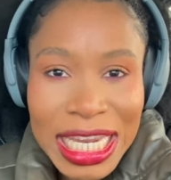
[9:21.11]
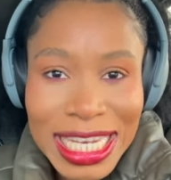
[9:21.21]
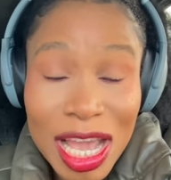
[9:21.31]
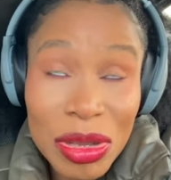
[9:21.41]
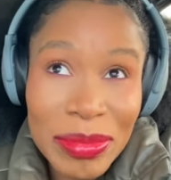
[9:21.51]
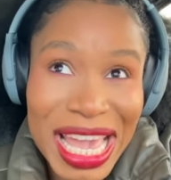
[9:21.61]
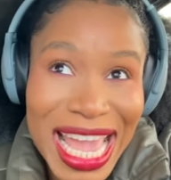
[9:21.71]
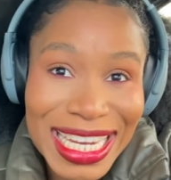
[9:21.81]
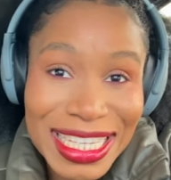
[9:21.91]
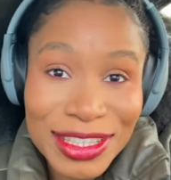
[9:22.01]
Now I'm
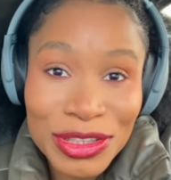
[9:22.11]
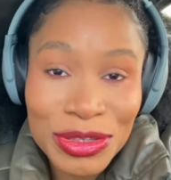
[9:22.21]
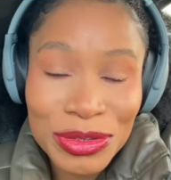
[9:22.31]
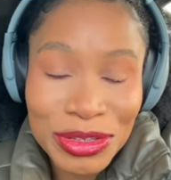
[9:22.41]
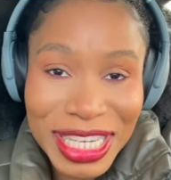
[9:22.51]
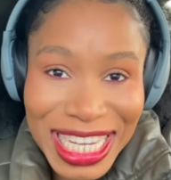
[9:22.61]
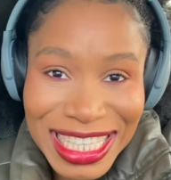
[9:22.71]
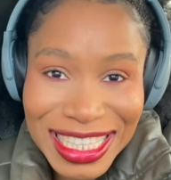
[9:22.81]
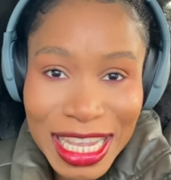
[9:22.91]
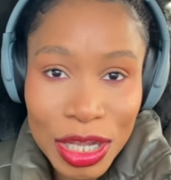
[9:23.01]
heading
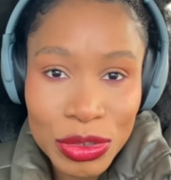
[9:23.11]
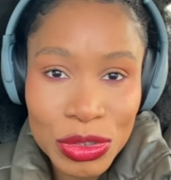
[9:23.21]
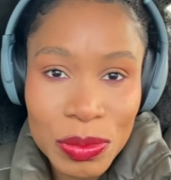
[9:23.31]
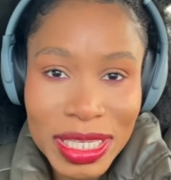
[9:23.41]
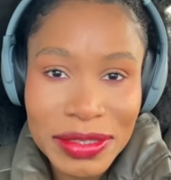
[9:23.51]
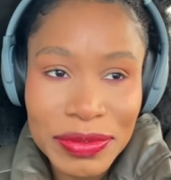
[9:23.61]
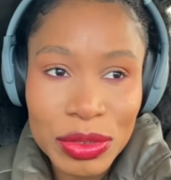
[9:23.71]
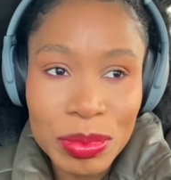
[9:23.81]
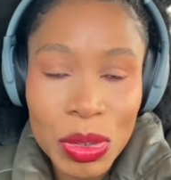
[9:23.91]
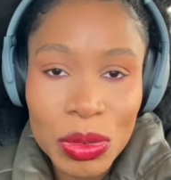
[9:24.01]
straight down to
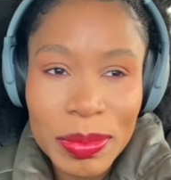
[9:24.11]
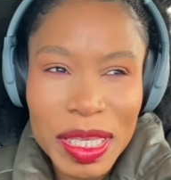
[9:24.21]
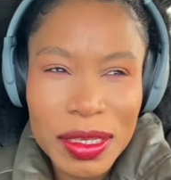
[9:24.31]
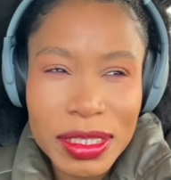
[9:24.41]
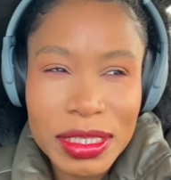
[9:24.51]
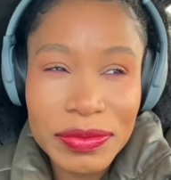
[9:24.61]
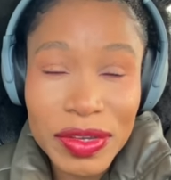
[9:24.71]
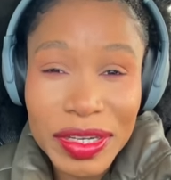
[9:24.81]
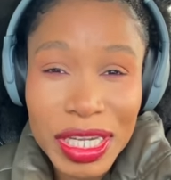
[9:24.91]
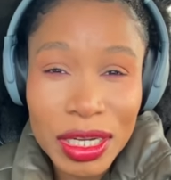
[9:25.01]
Westfield Mall because it's
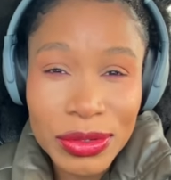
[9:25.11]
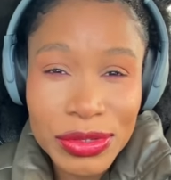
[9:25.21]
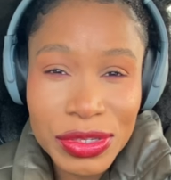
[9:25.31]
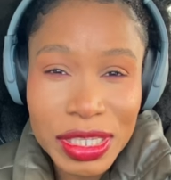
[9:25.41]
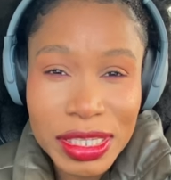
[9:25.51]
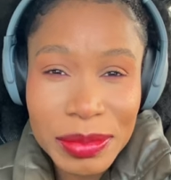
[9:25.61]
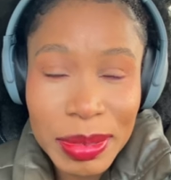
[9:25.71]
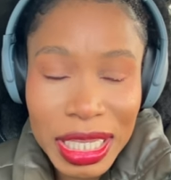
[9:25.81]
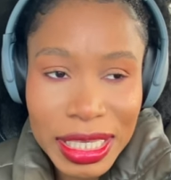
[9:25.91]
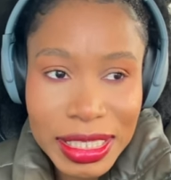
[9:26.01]
very close to this
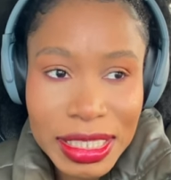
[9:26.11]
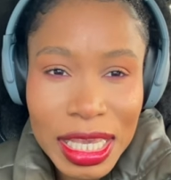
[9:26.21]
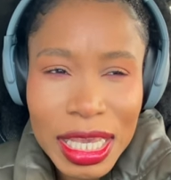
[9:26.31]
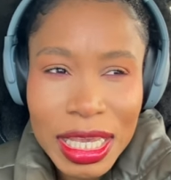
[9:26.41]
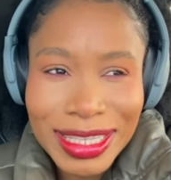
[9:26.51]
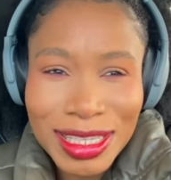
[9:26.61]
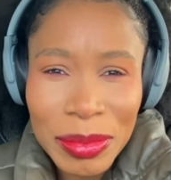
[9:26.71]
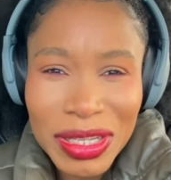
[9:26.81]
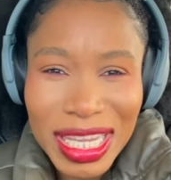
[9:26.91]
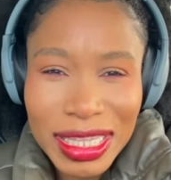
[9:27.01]
place. It's
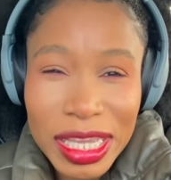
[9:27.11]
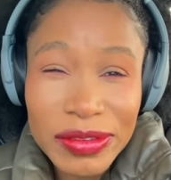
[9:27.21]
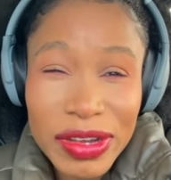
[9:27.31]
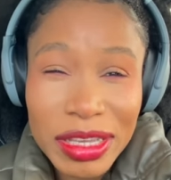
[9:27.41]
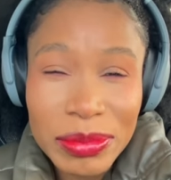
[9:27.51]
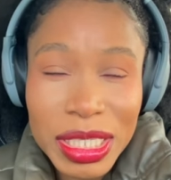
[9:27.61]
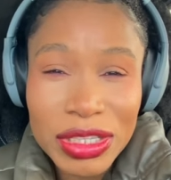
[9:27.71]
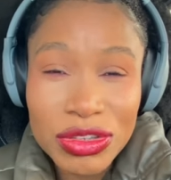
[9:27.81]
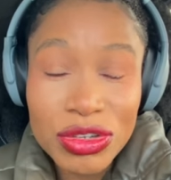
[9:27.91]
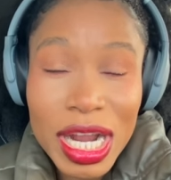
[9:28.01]
about, I think, 5
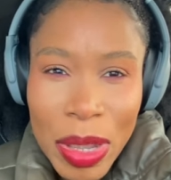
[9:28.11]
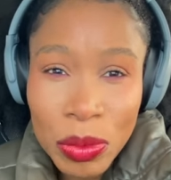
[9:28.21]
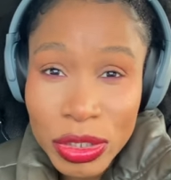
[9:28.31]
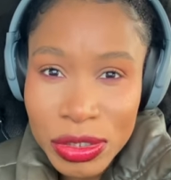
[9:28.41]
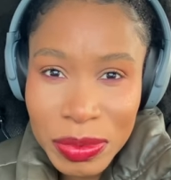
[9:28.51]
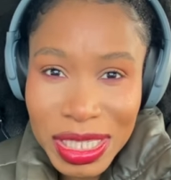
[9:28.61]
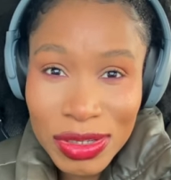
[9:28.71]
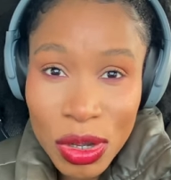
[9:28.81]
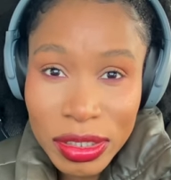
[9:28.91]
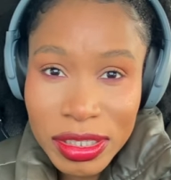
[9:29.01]
minutes drive. I want to
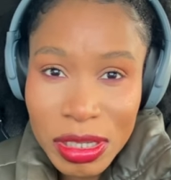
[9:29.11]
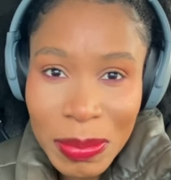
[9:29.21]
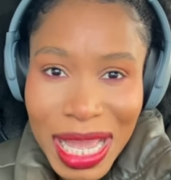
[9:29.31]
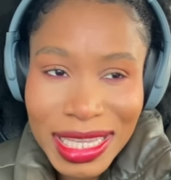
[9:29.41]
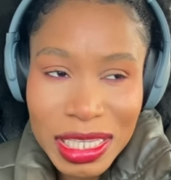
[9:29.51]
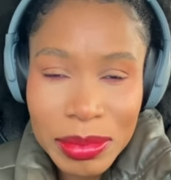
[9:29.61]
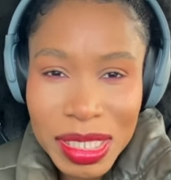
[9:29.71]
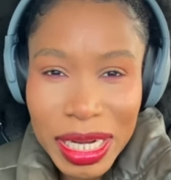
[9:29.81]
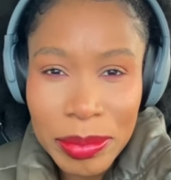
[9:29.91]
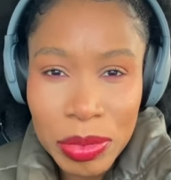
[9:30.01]
return some items
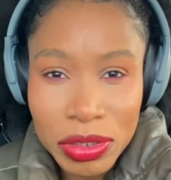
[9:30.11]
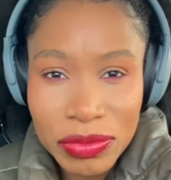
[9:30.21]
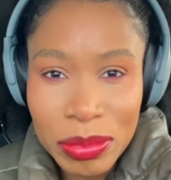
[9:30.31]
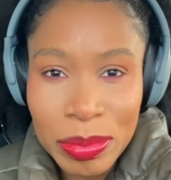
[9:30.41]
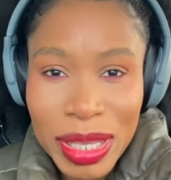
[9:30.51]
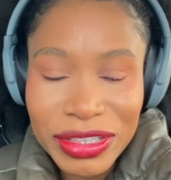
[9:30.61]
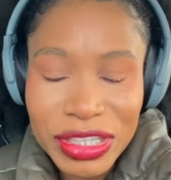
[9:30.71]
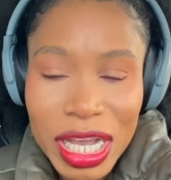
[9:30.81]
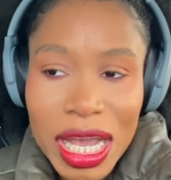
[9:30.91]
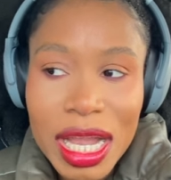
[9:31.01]
that I bought from
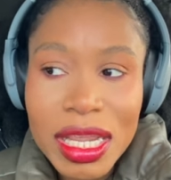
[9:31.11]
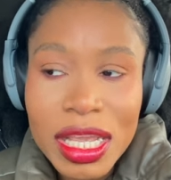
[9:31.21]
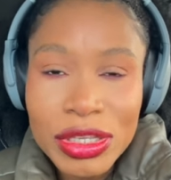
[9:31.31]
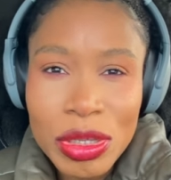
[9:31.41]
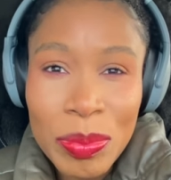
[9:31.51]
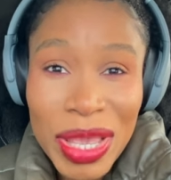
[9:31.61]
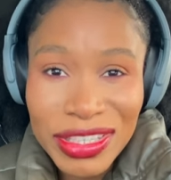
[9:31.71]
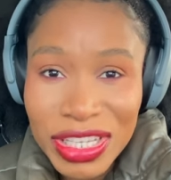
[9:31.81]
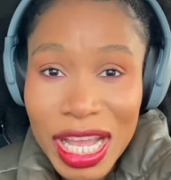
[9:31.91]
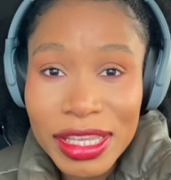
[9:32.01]
Bershka. So
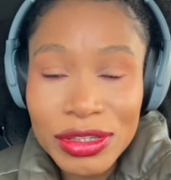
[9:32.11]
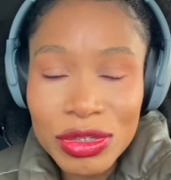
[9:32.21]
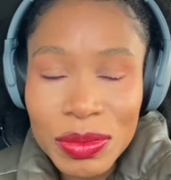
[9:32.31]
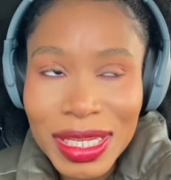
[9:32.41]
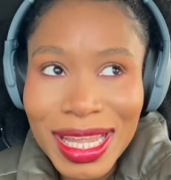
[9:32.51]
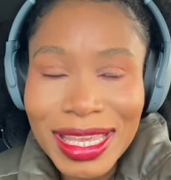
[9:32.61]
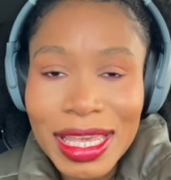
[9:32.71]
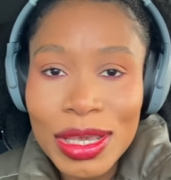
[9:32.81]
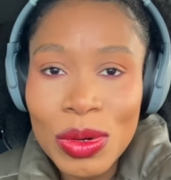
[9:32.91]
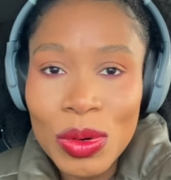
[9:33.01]
Bershka is doing
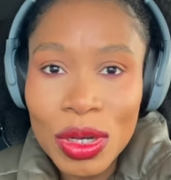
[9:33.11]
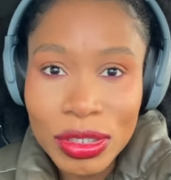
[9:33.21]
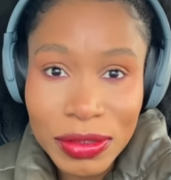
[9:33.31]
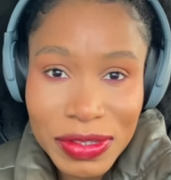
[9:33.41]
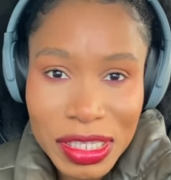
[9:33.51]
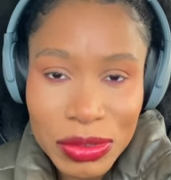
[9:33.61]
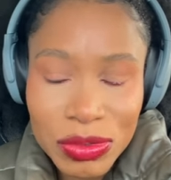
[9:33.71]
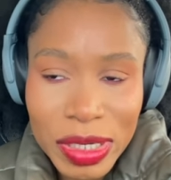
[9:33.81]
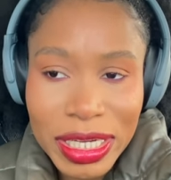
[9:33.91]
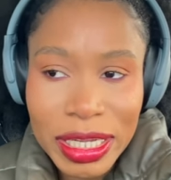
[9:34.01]
like a whole lot of
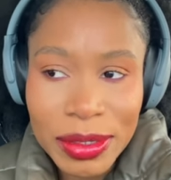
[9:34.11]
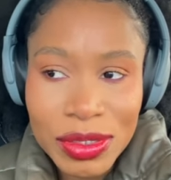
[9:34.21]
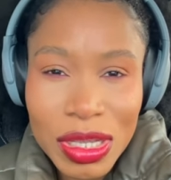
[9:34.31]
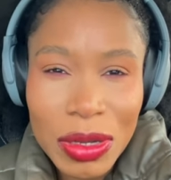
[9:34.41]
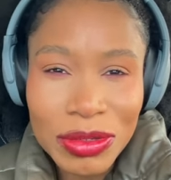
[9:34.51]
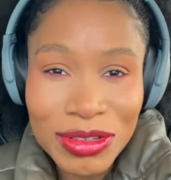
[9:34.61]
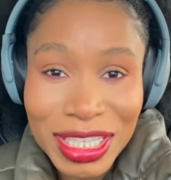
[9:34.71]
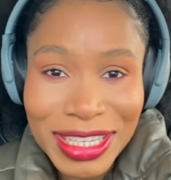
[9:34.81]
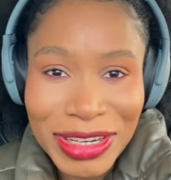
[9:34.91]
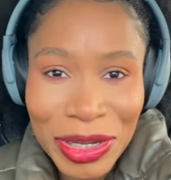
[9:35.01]
sales right now, so I would
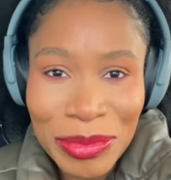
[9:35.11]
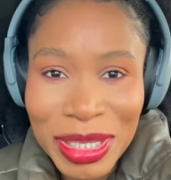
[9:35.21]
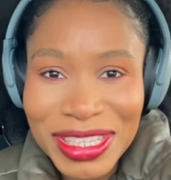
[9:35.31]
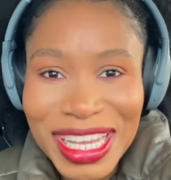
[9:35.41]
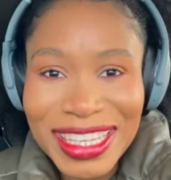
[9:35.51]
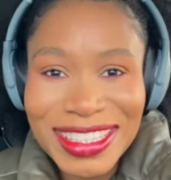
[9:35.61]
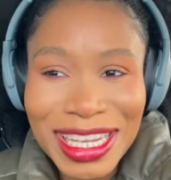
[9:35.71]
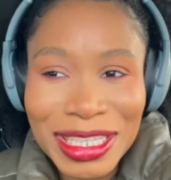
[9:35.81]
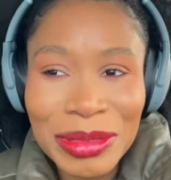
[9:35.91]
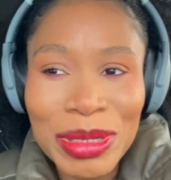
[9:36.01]
really recommend you guys
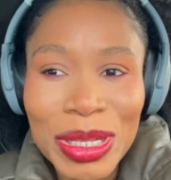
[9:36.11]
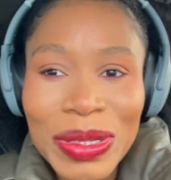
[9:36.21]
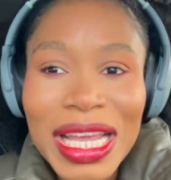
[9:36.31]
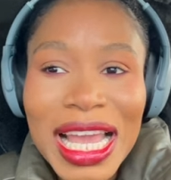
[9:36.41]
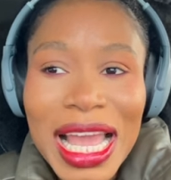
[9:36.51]
check them out.